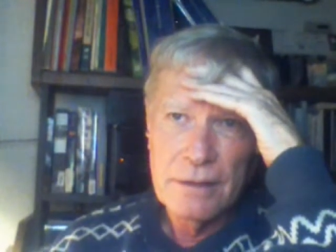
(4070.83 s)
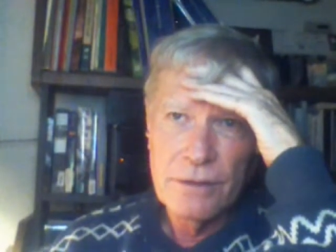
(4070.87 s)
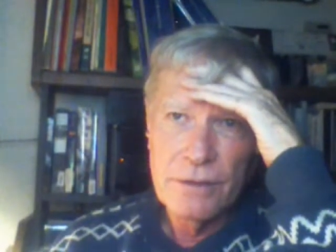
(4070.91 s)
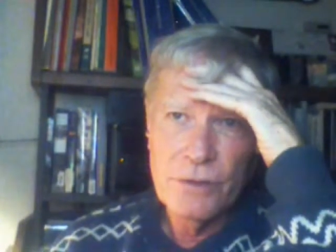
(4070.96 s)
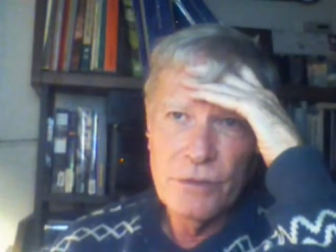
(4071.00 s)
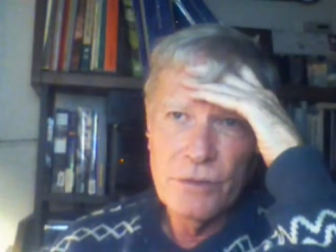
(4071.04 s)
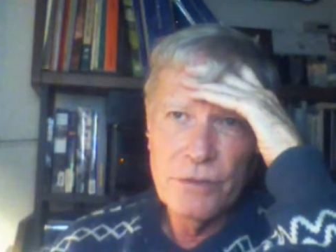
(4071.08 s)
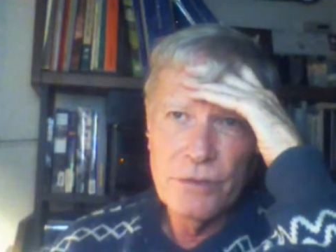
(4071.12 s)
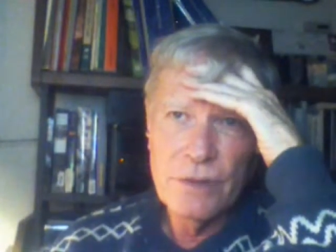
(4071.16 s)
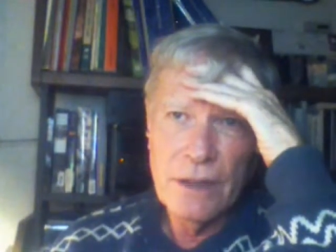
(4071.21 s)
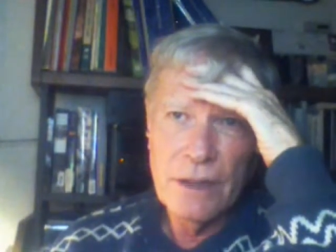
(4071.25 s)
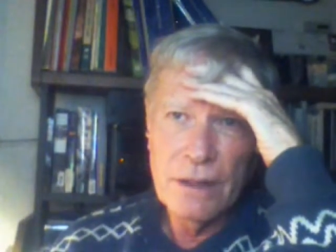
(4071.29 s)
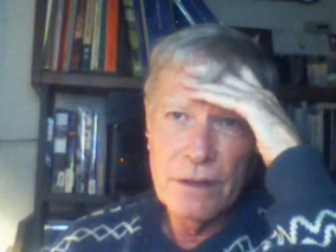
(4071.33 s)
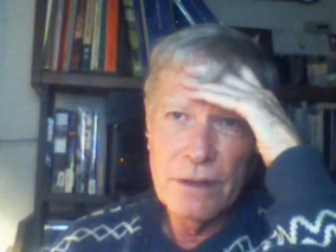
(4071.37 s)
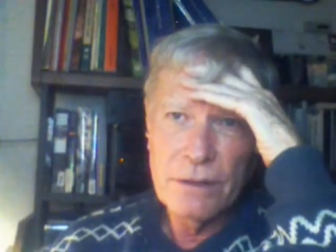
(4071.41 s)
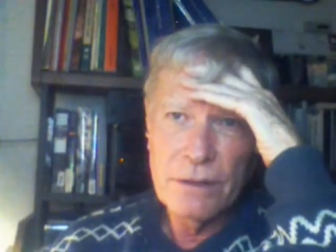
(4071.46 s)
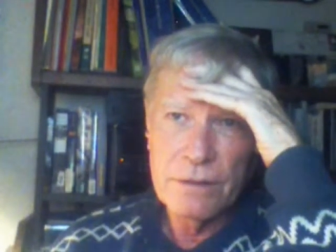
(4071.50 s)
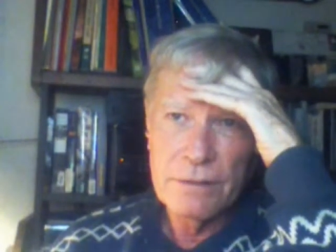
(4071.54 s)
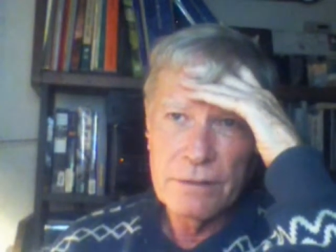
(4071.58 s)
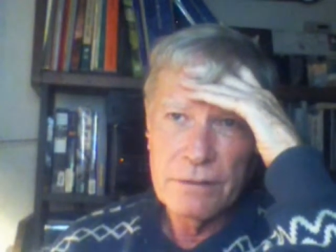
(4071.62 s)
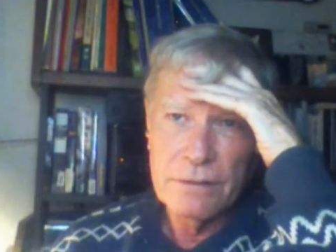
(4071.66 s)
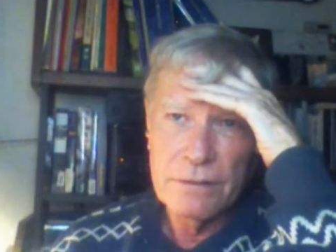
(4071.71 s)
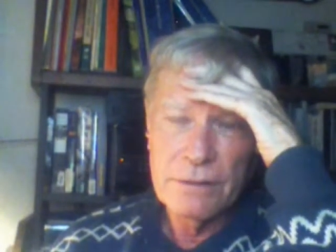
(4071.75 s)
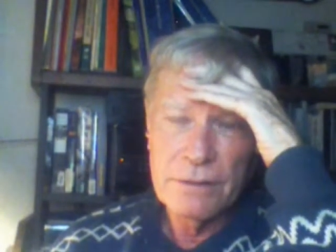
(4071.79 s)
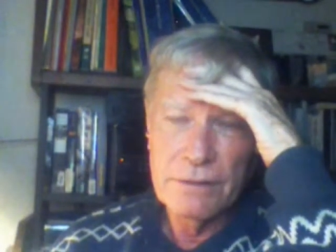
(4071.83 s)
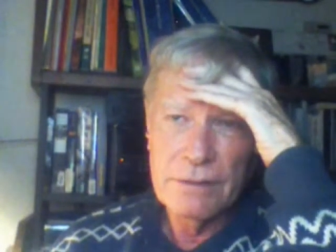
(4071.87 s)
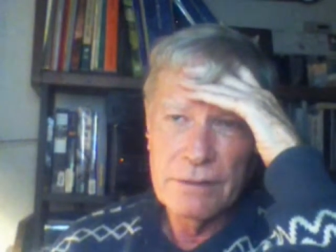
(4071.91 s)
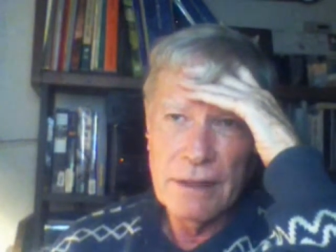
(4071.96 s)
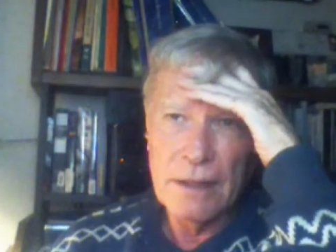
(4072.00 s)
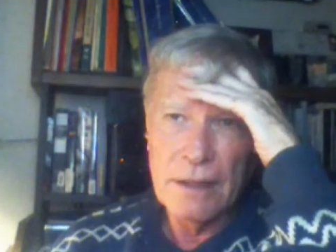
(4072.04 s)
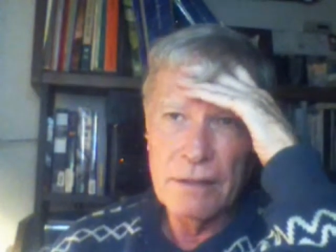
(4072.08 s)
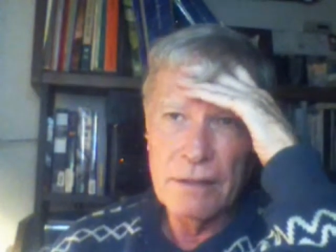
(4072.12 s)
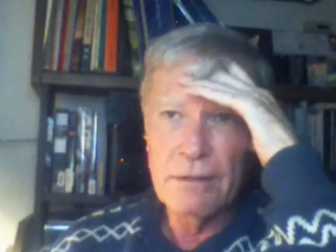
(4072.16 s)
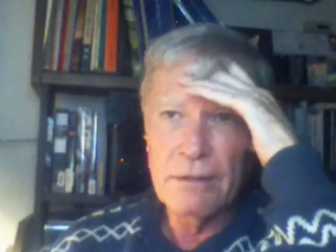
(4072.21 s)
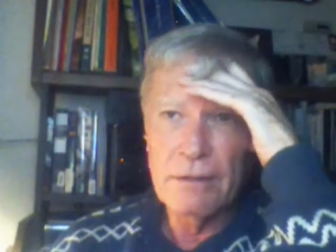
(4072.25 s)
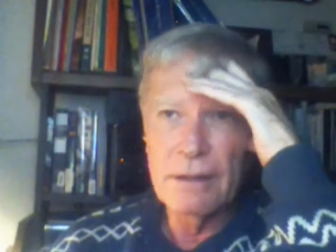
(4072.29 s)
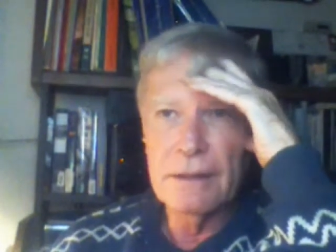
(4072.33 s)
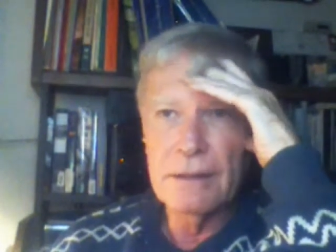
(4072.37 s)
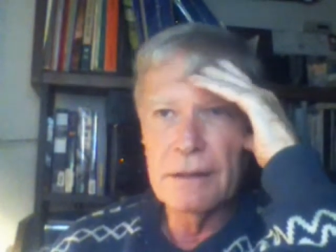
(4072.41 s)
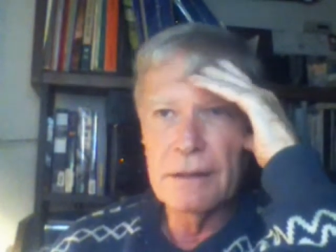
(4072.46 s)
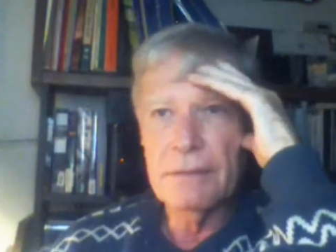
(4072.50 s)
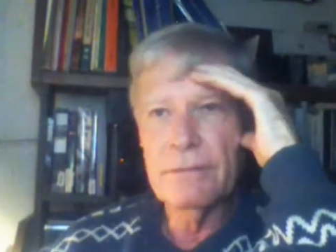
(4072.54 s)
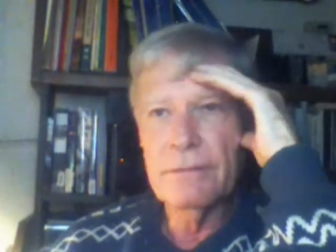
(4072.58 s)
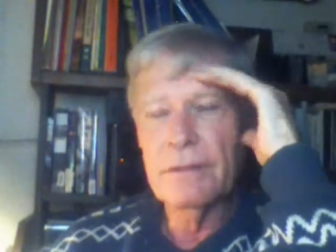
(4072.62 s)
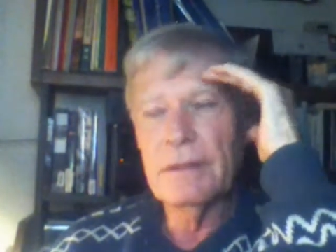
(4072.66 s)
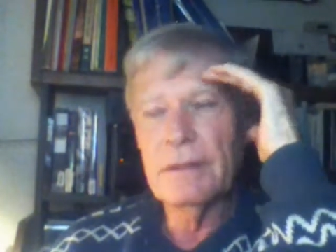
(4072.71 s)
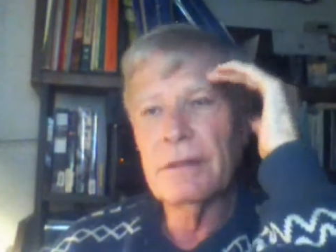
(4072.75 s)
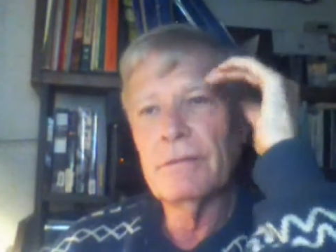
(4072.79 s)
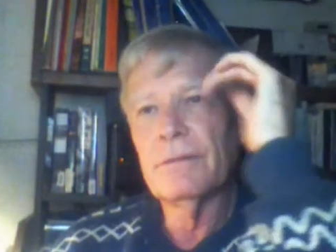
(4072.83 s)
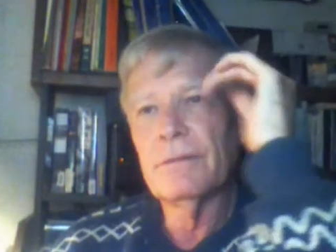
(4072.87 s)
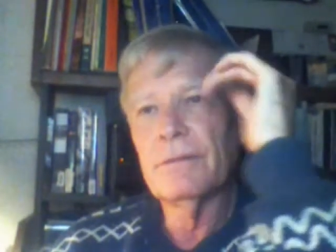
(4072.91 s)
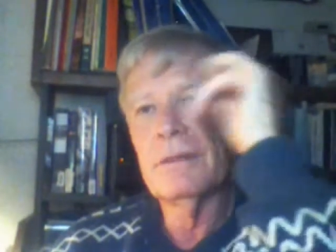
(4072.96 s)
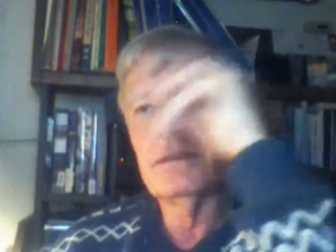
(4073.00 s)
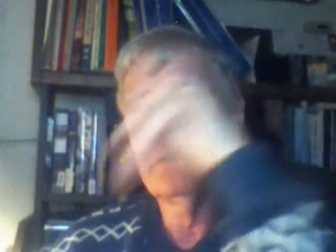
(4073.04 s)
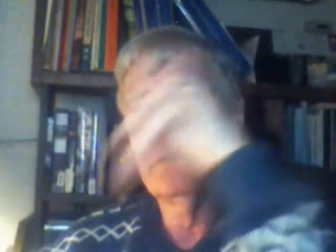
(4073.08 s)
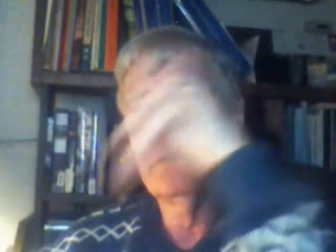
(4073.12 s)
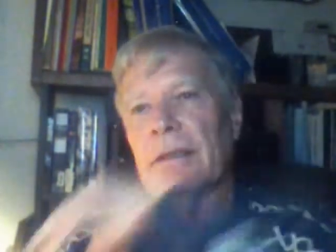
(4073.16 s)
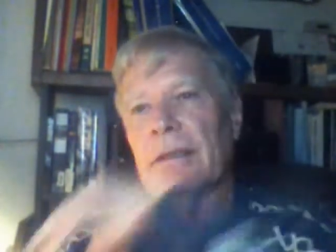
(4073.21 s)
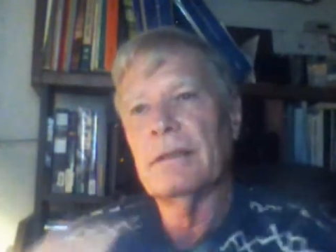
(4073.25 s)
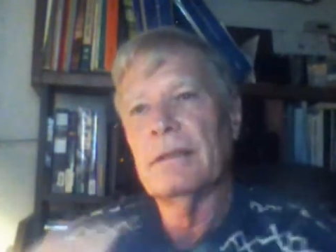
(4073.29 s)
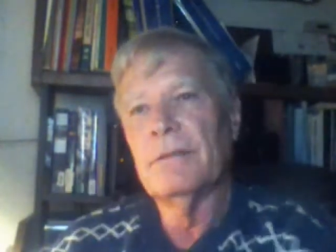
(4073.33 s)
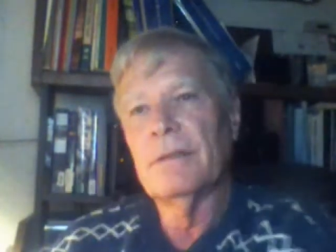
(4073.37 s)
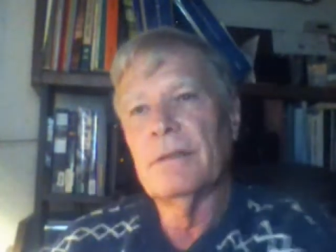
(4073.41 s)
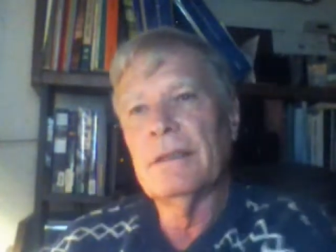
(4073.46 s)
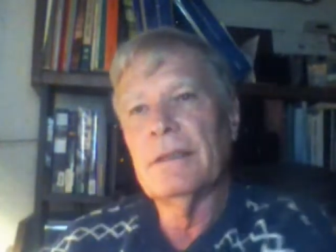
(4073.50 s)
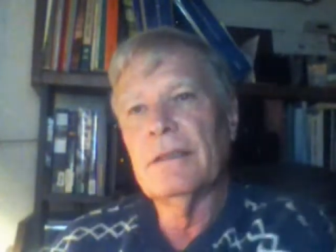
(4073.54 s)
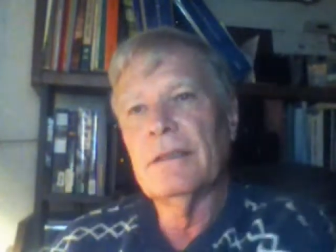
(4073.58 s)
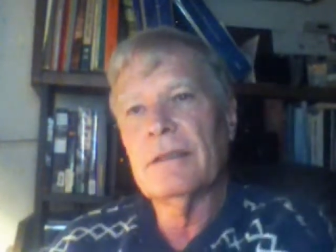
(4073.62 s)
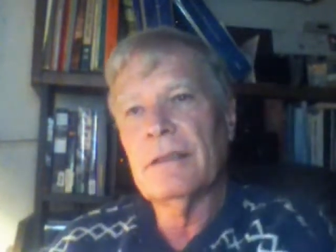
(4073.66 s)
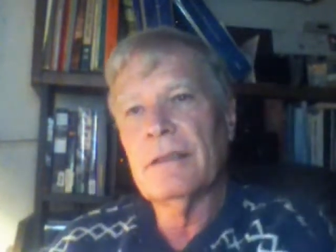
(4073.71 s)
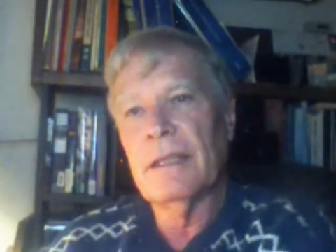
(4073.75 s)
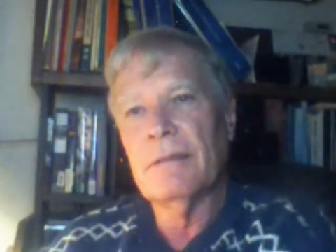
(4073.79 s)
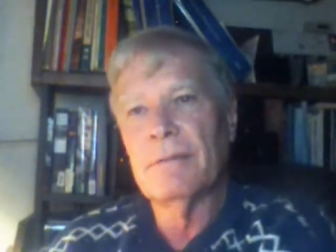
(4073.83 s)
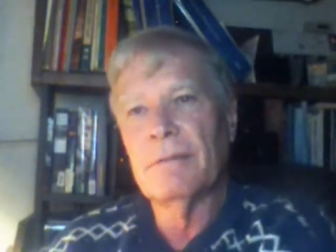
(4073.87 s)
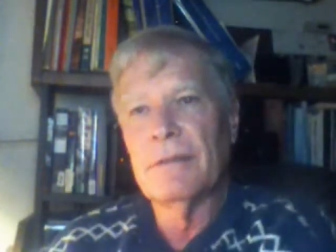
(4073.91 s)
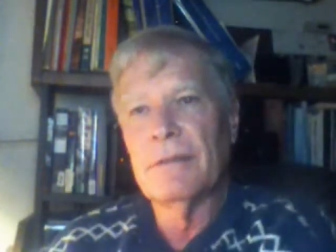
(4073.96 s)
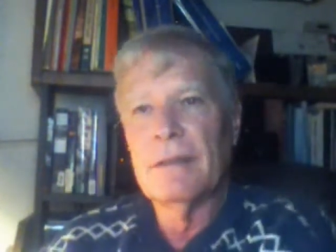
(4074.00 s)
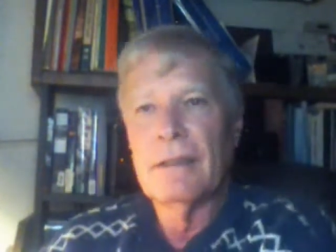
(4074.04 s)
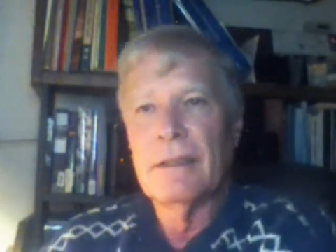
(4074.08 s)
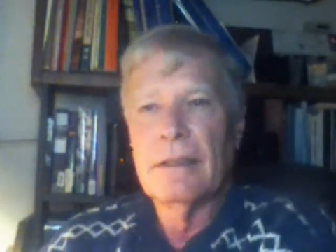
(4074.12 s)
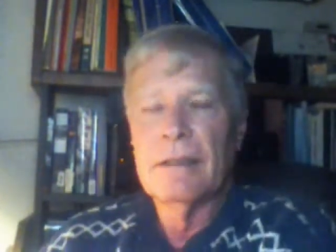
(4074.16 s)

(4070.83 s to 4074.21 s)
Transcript: You know you got it right when you say,